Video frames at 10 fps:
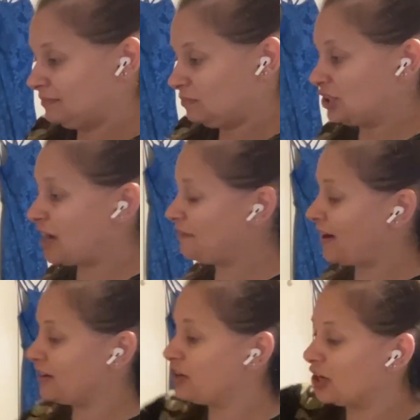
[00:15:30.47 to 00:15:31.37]
Which I
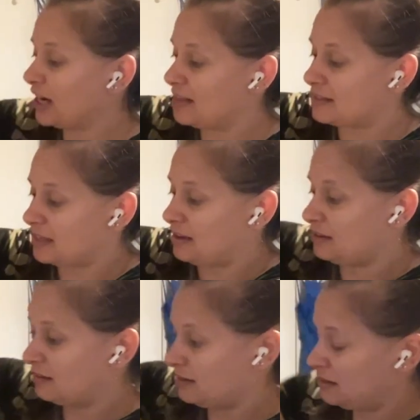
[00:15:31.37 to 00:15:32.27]
find crazy.
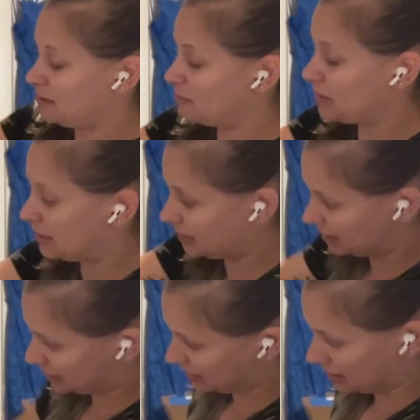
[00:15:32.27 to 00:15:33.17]
But,
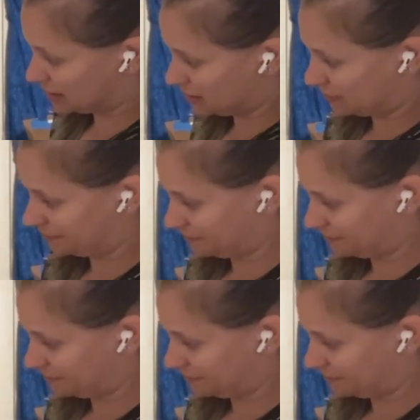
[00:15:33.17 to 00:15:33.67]
you know,